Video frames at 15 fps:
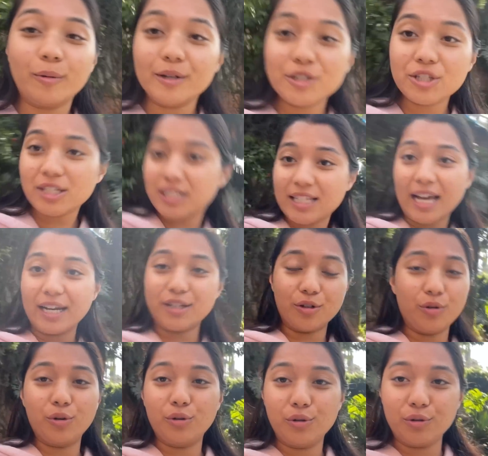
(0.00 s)
we just decided to
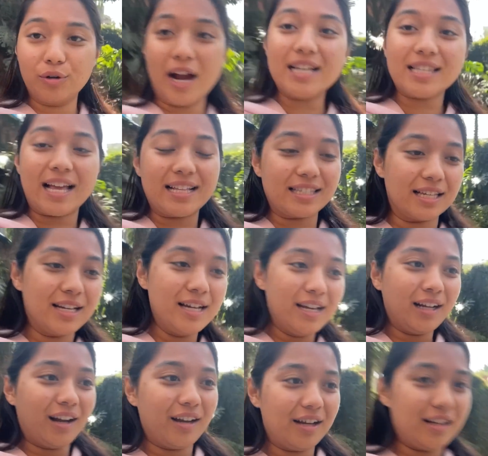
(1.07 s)
go to Grasslands
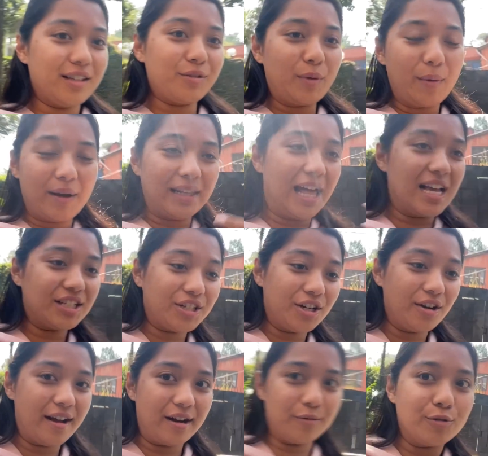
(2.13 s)
because we went last
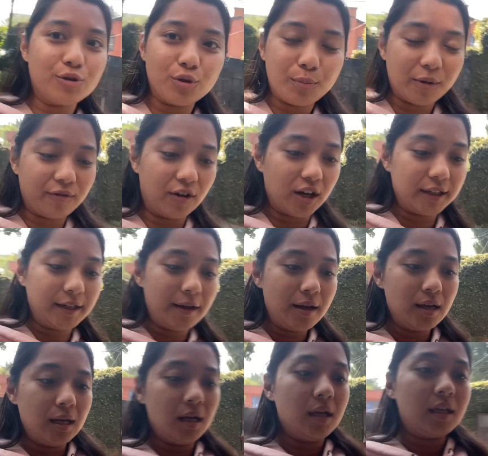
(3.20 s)
year and it was super fun.
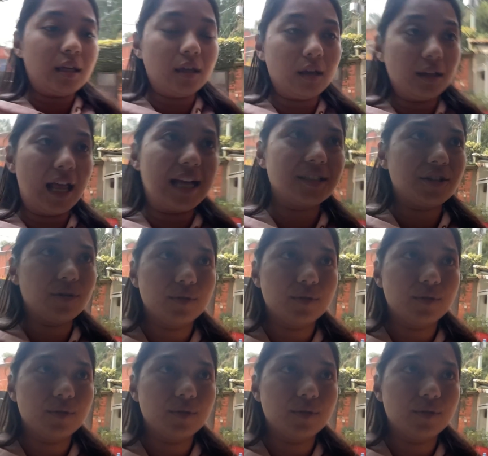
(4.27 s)
Last year